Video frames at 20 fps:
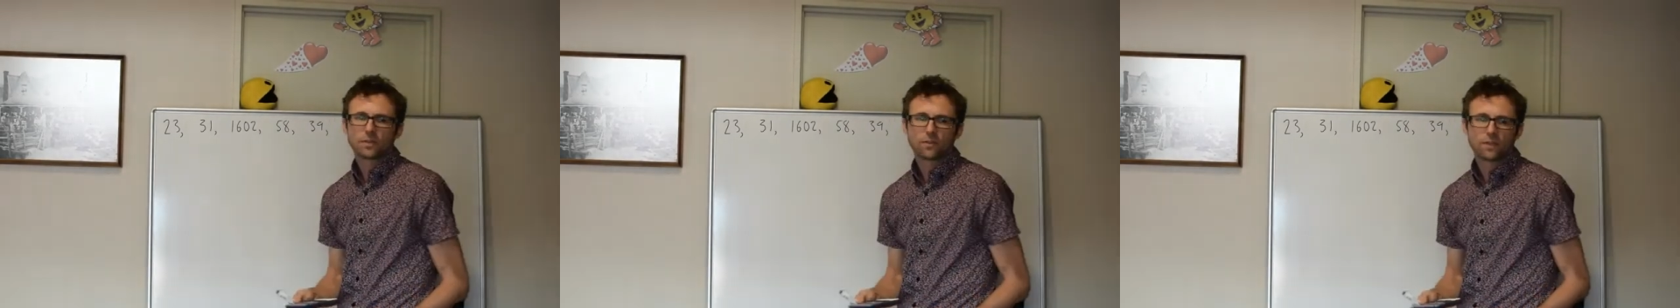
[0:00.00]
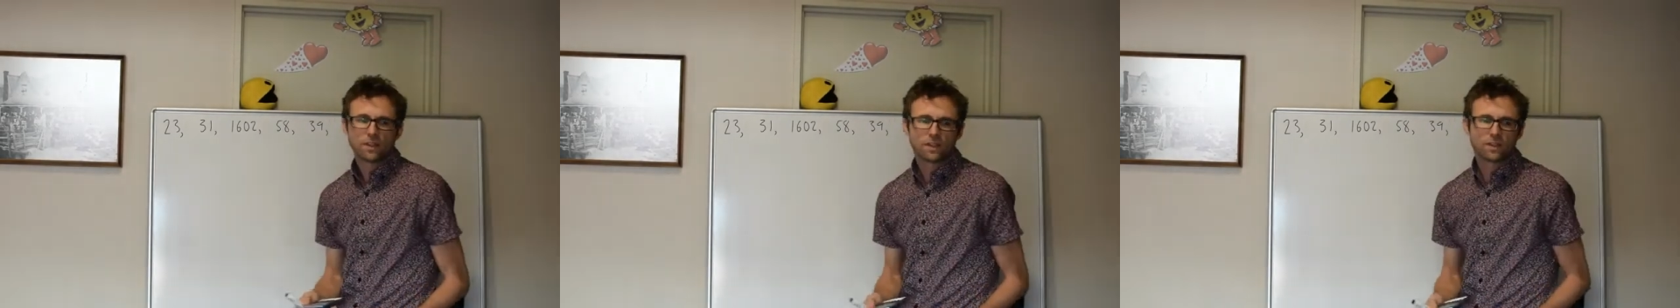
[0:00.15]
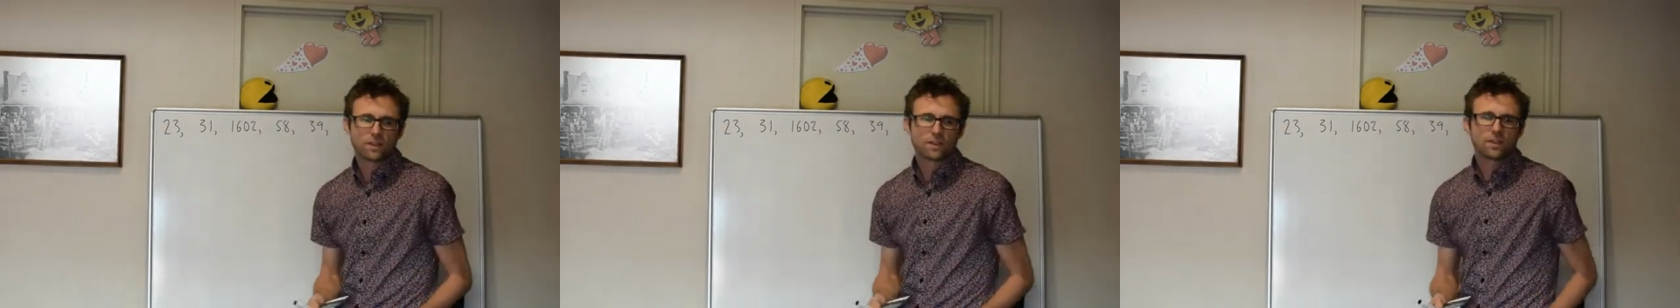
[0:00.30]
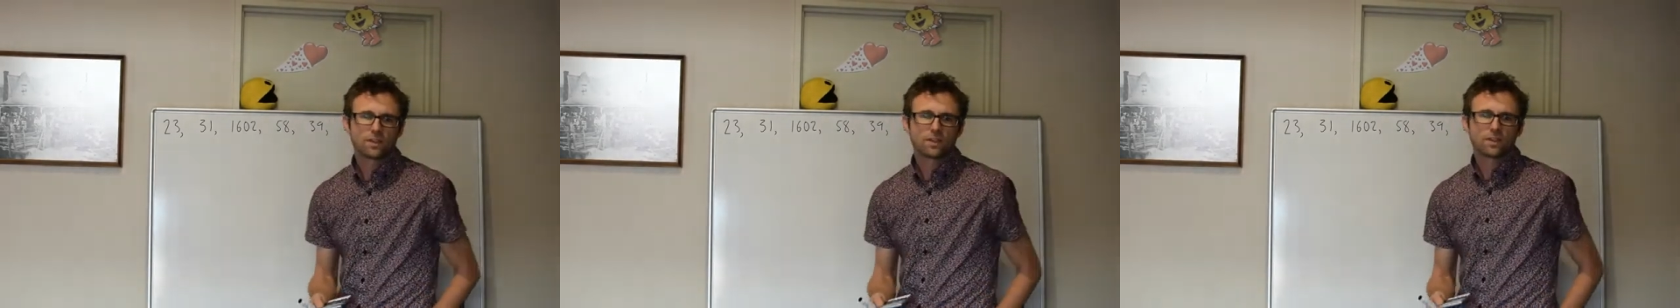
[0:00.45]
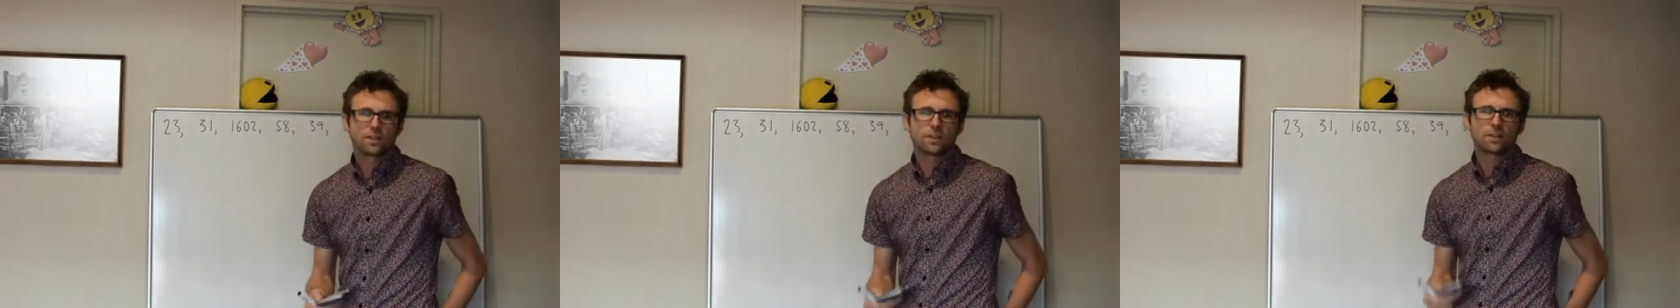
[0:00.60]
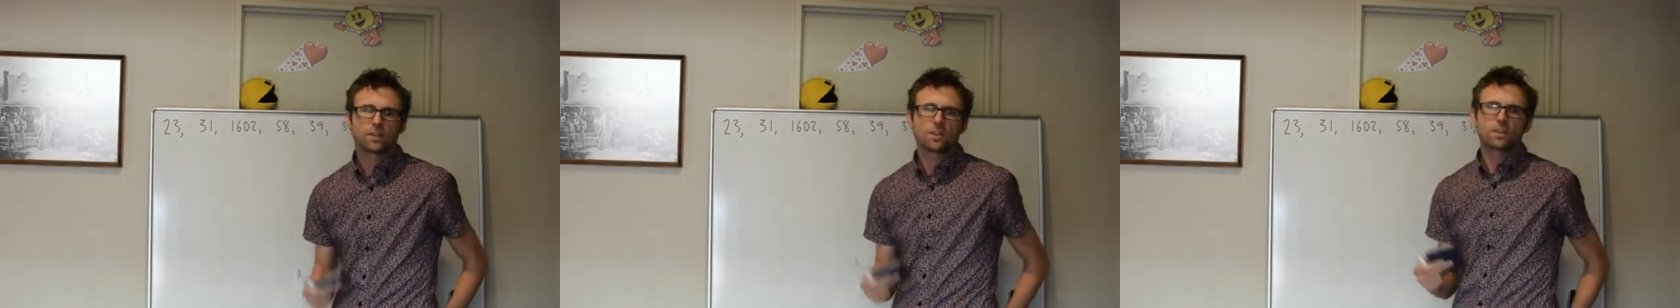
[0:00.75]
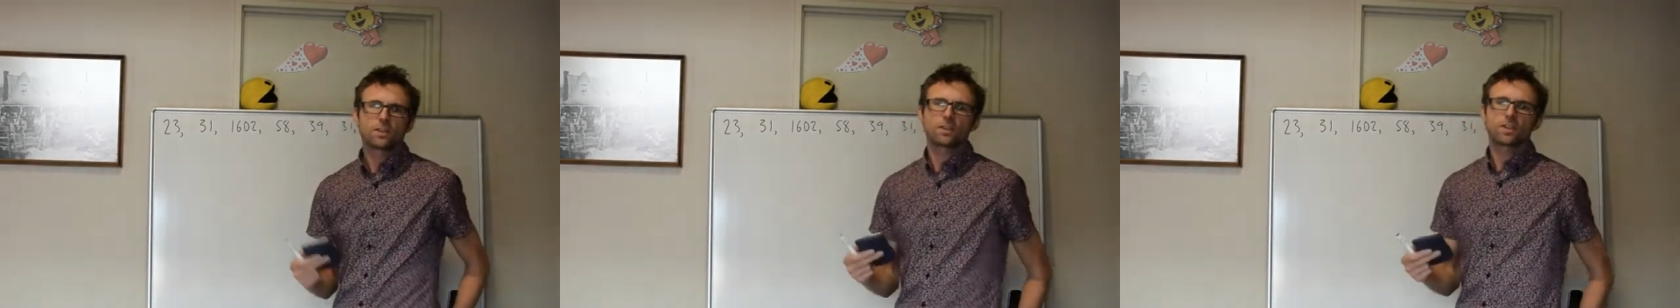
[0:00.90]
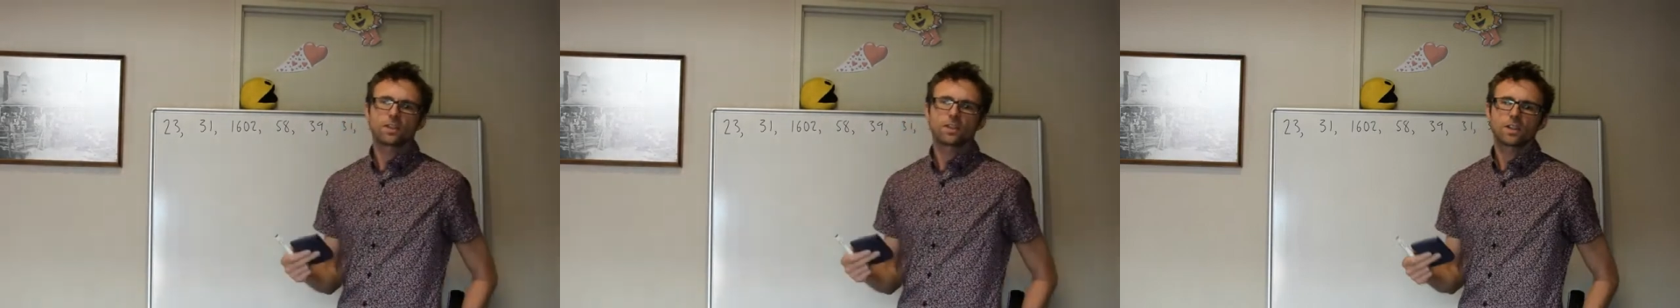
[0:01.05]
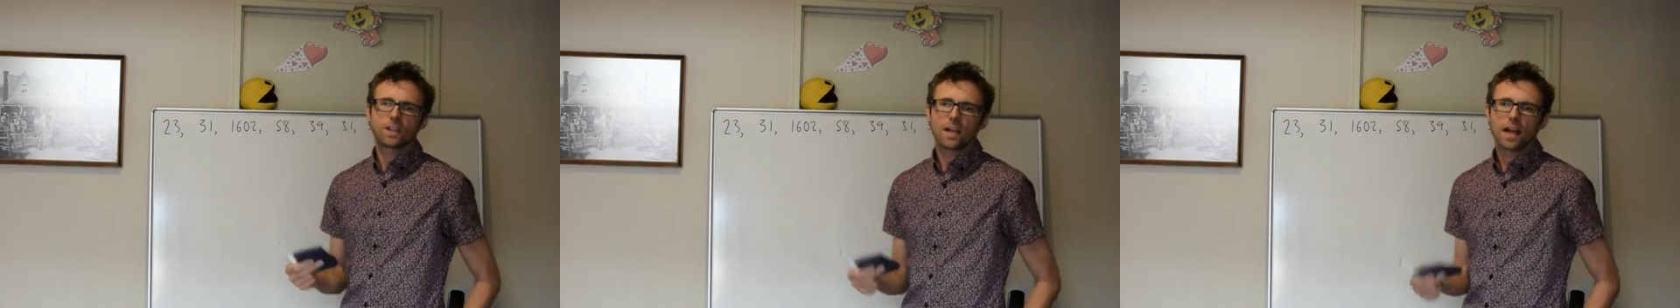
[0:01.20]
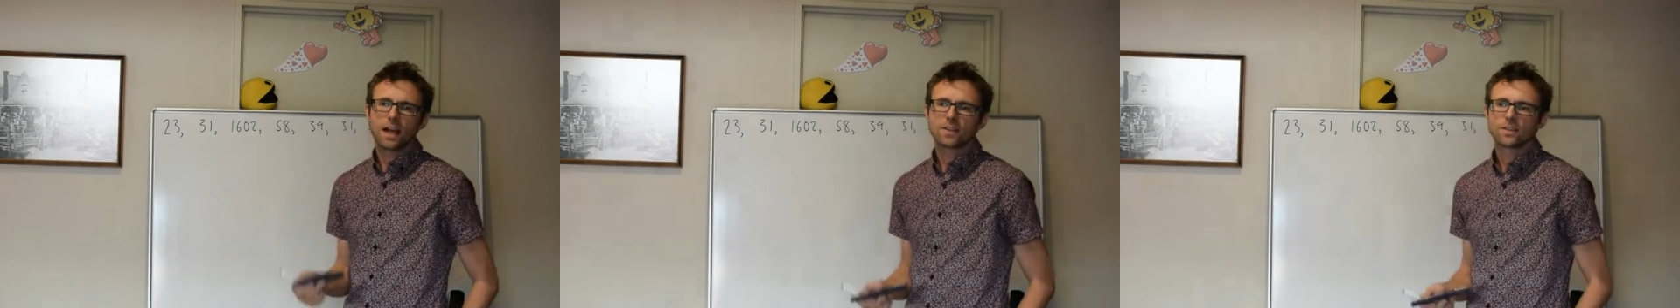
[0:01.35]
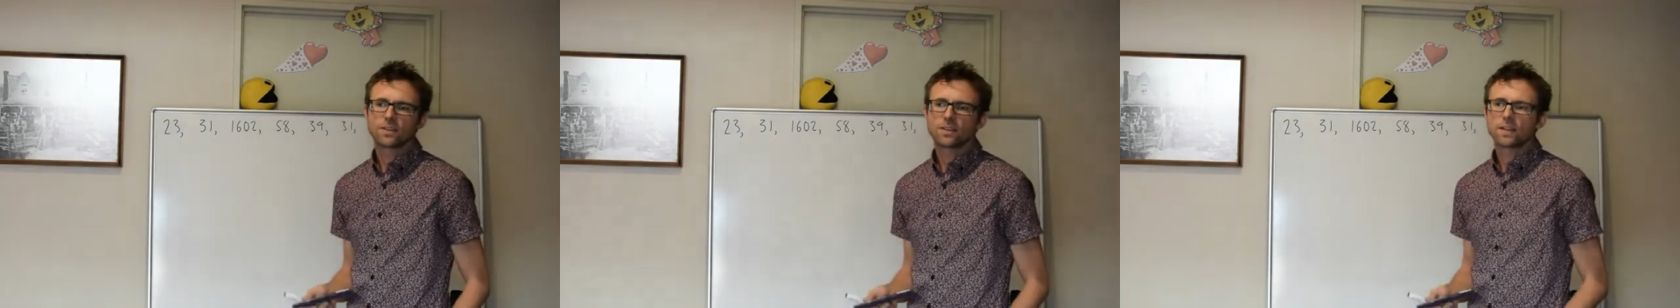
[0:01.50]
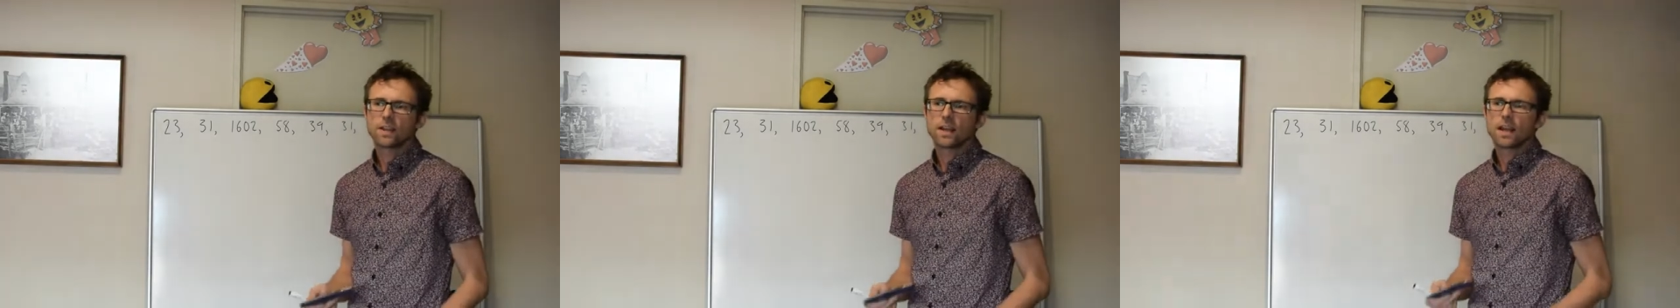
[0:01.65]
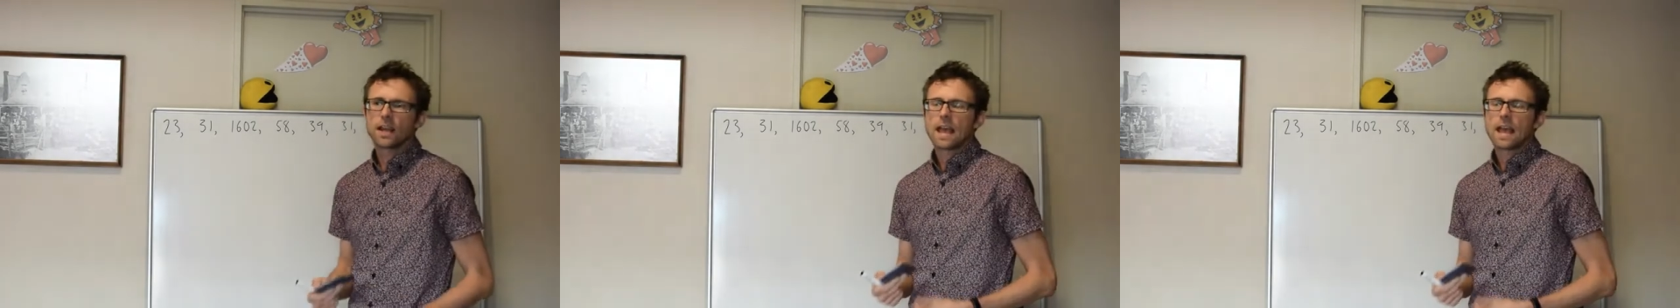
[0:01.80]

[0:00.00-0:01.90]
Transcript: of this is to just discuss